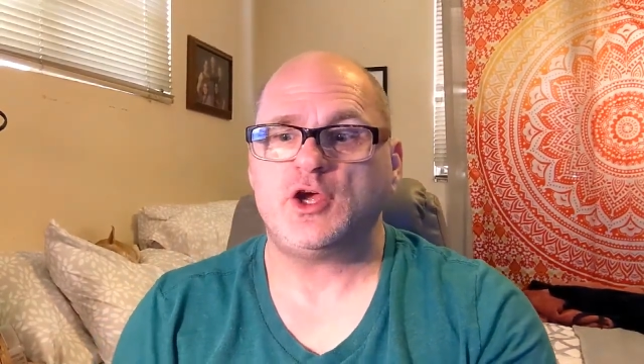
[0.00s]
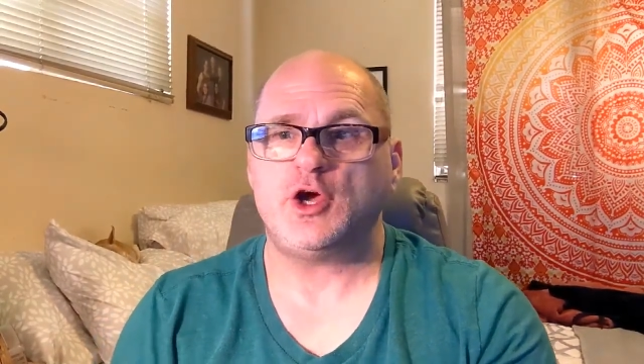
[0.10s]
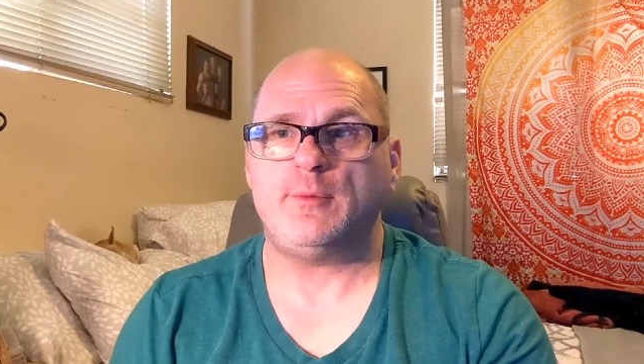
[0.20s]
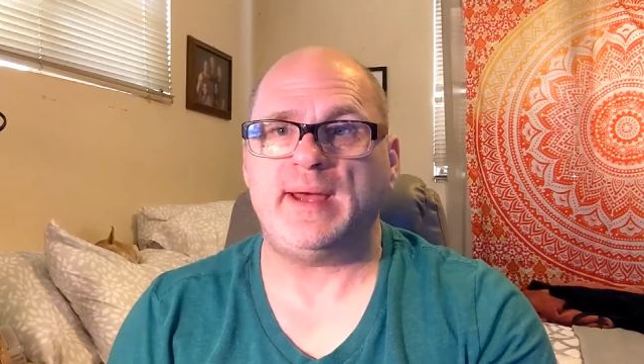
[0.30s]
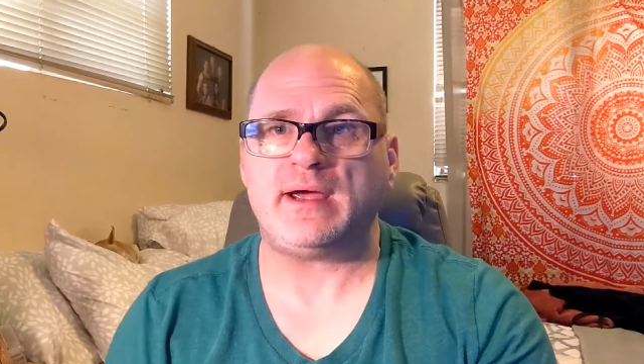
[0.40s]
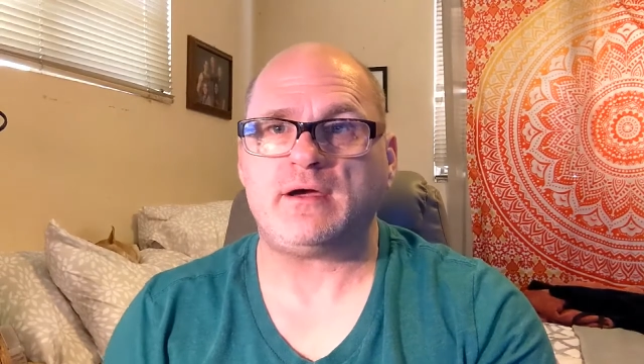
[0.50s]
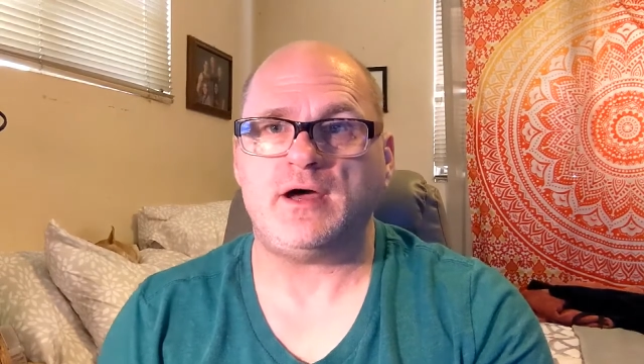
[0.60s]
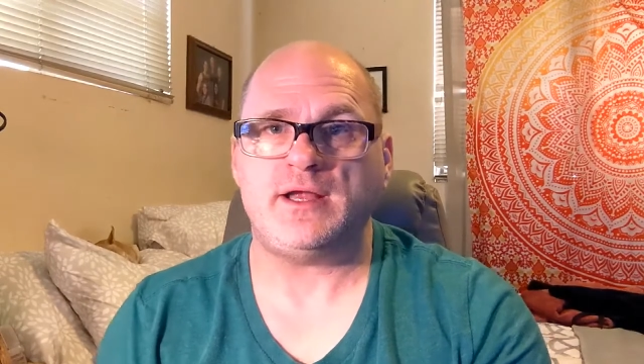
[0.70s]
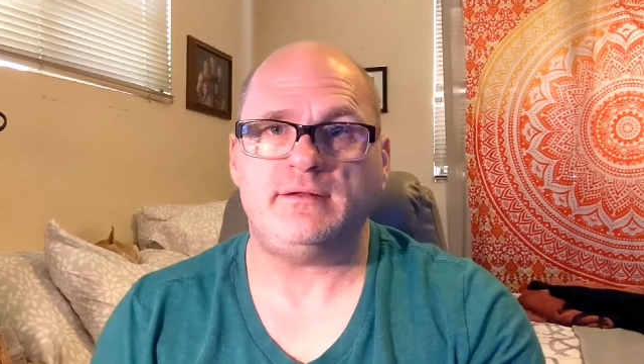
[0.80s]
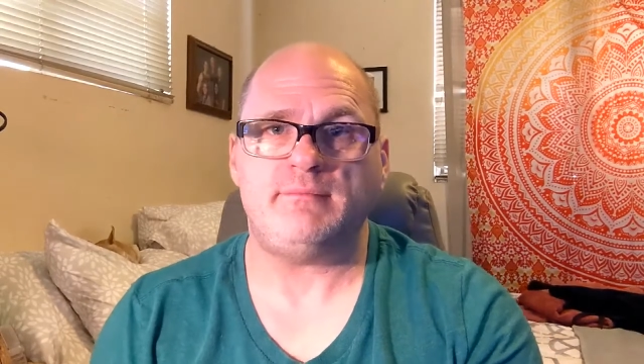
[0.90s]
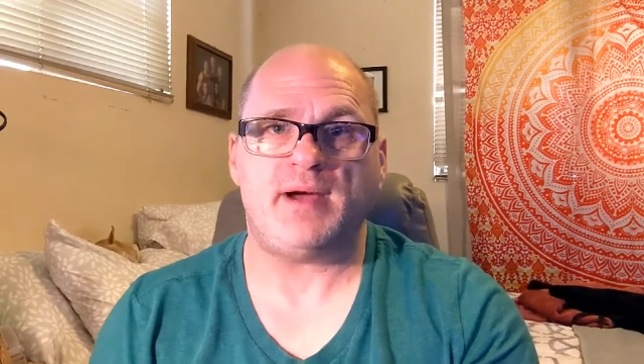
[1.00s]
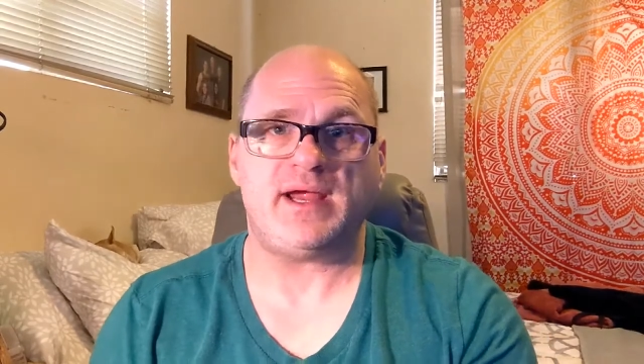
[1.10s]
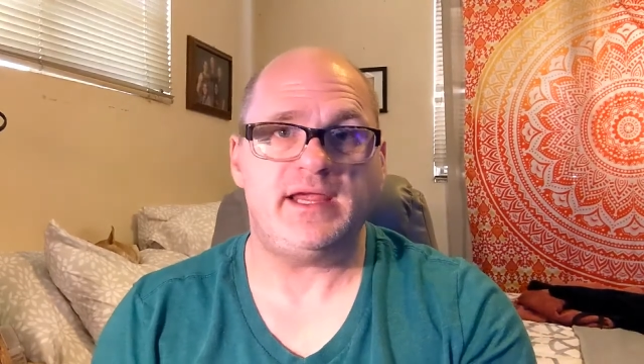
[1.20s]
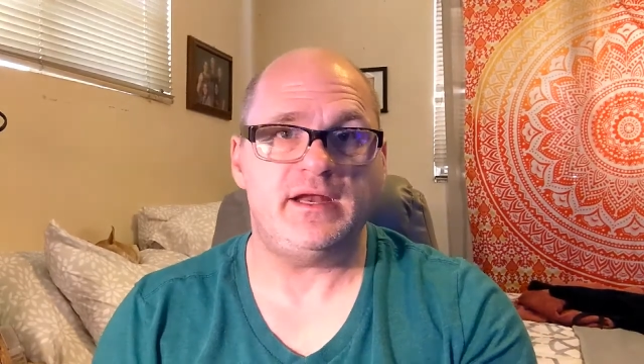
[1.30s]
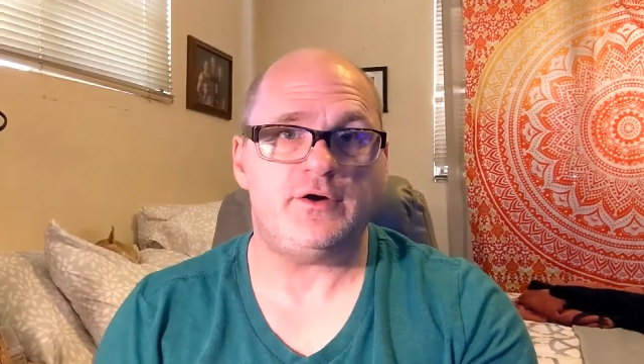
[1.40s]
go back on
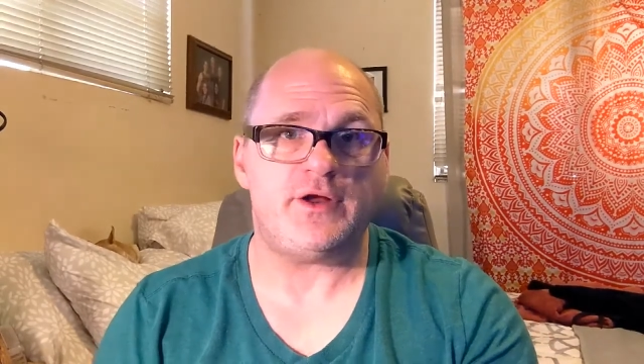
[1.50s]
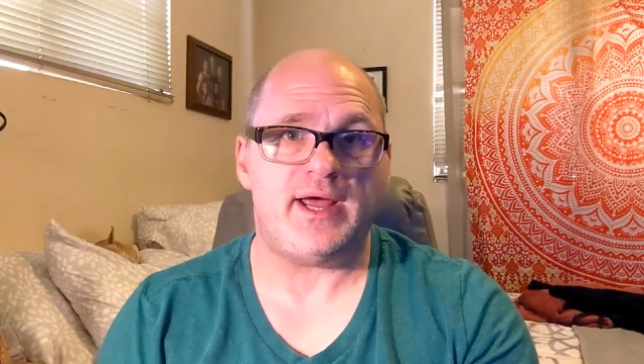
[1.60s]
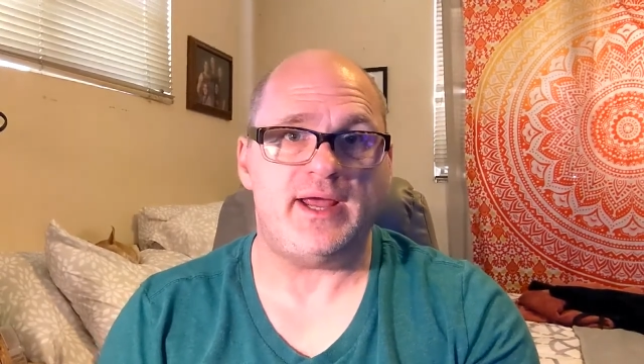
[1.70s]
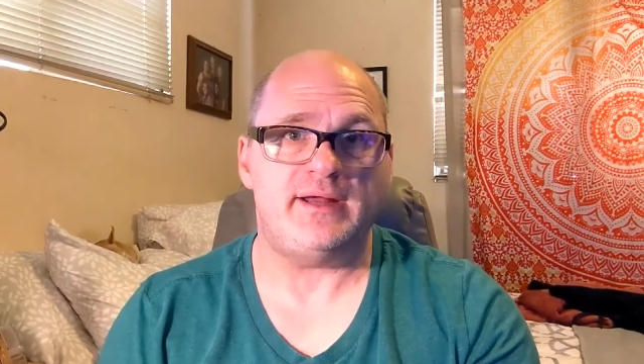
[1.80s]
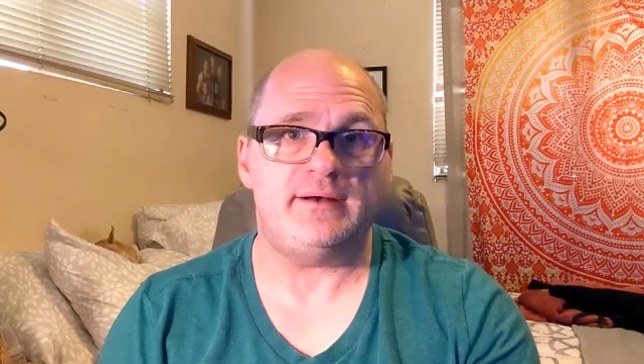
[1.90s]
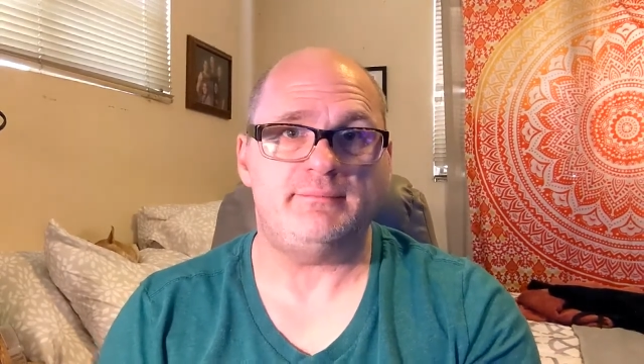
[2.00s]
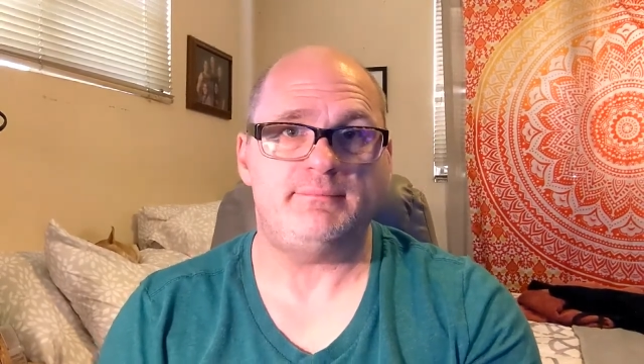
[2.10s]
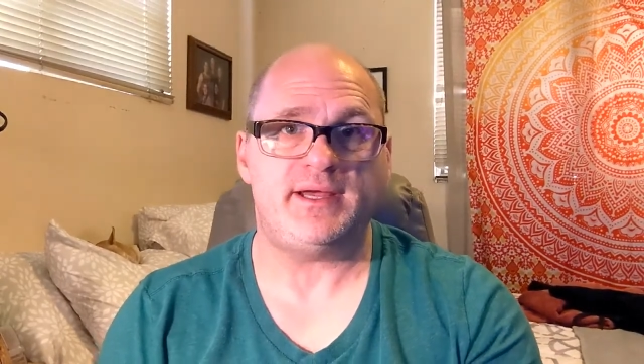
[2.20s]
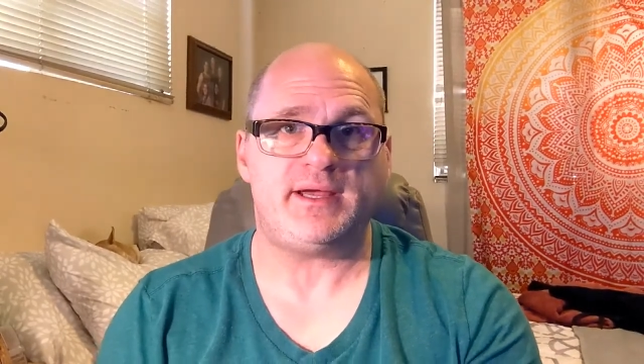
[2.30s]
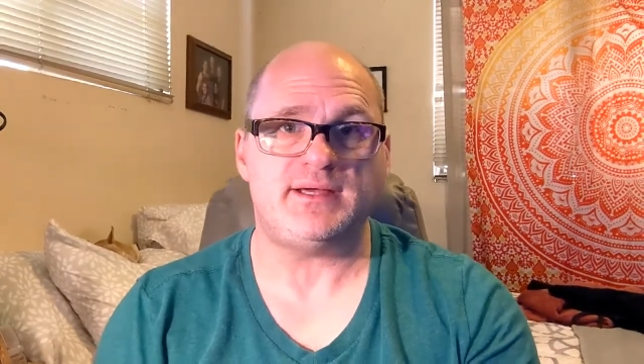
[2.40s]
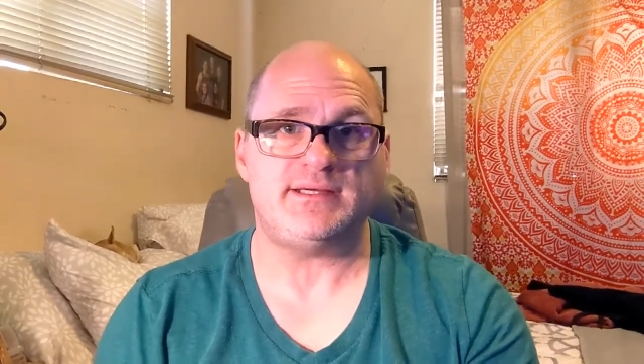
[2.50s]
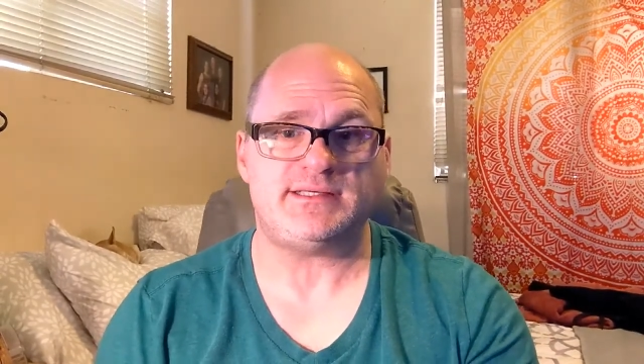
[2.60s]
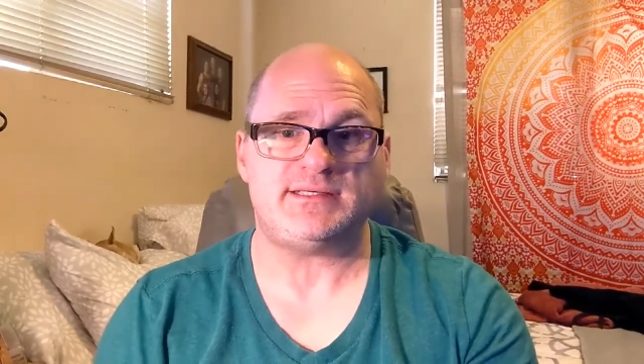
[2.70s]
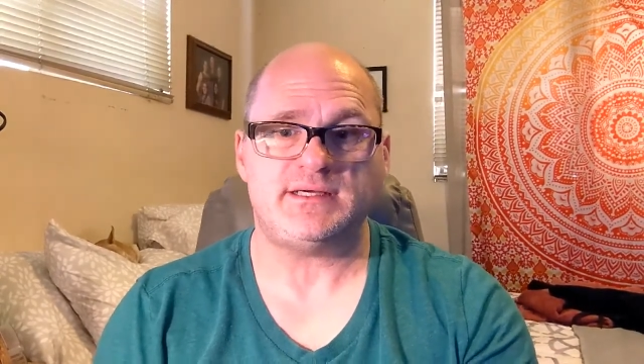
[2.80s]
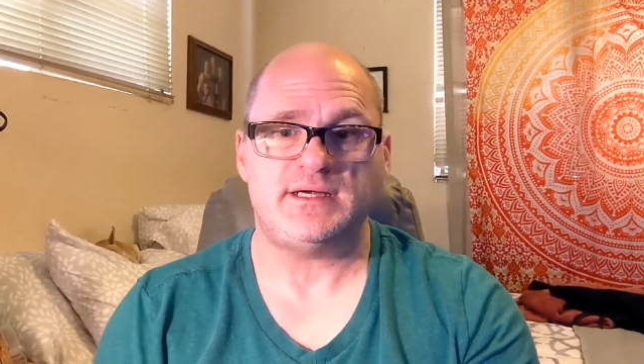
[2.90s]
my keto diet
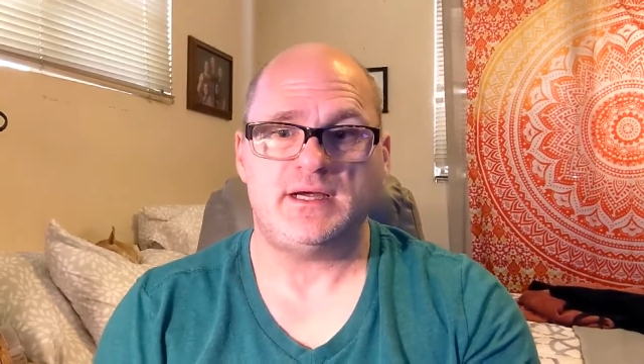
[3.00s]
because